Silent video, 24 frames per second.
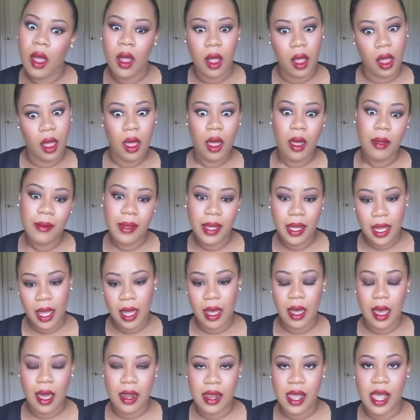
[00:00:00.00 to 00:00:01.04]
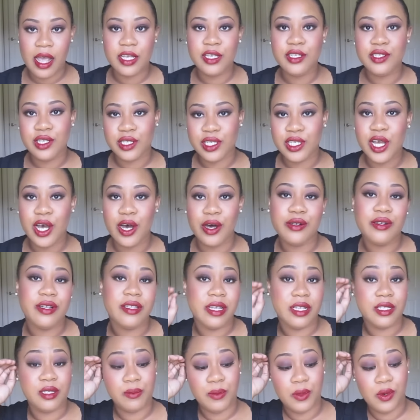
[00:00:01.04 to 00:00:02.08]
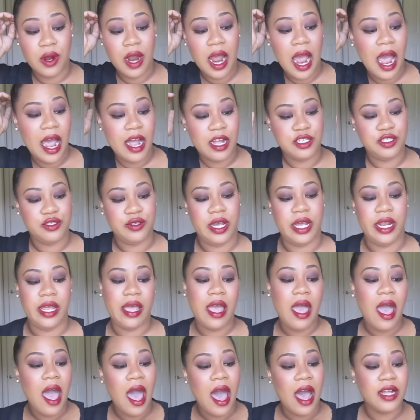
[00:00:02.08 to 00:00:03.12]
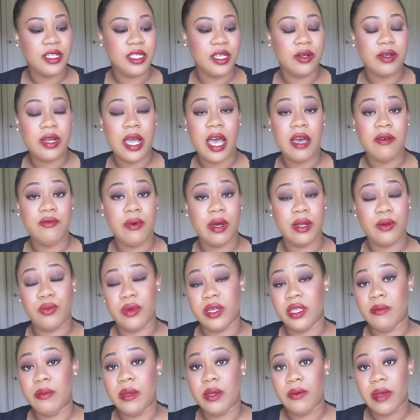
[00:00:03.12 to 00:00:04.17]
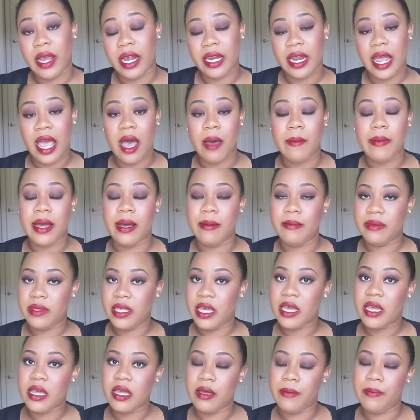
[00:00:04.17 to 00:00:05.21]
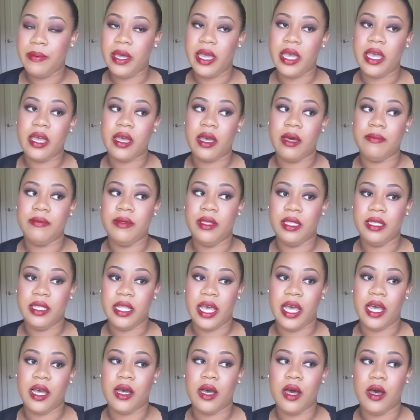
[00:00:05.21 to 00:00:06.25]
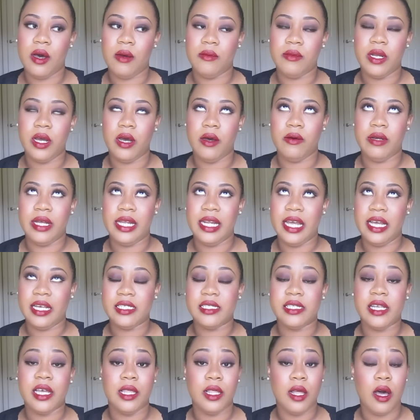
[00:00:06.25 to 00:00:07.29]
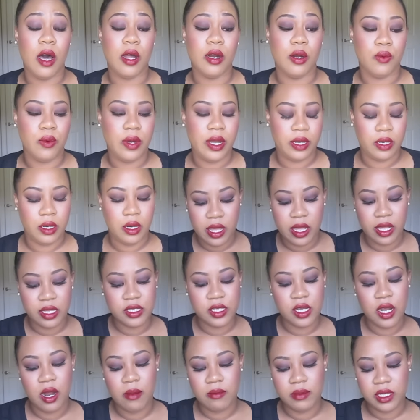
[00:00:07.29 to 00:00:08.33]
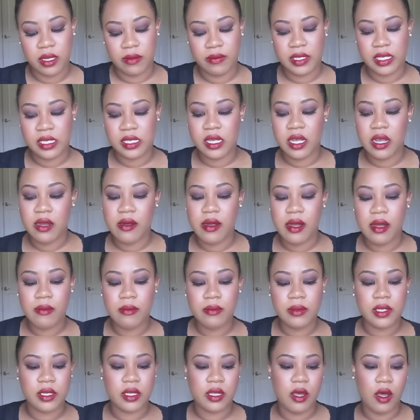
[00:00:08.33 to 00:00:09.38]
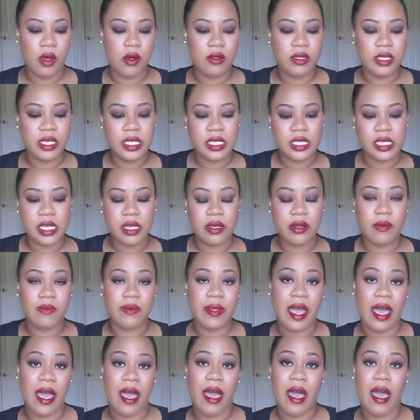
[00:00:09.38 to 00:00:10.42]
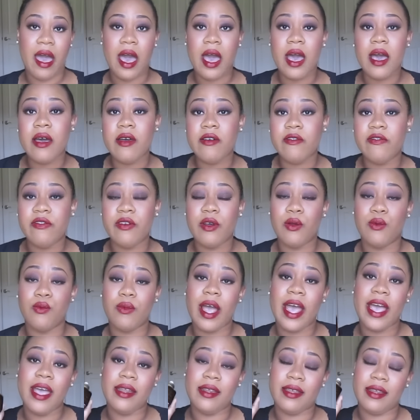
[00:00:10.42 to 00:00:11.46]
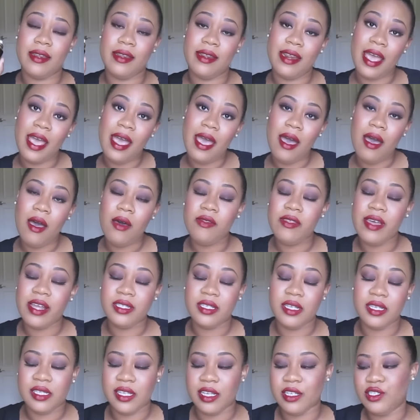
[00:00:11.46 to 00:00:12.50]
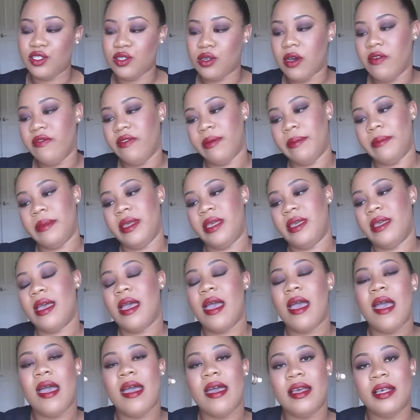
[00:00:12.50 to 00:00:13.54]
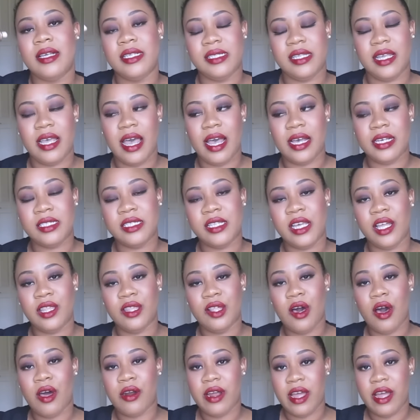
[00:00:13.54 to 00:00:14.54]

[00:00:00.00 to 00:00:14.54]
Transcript: oh my god i use a toner that's more hydrating i don't have one with me right now but i'm thinking of picking up the lancome no an estee lauder one in terms of serums the only serum that i have right now that's essential for me is the estee lauder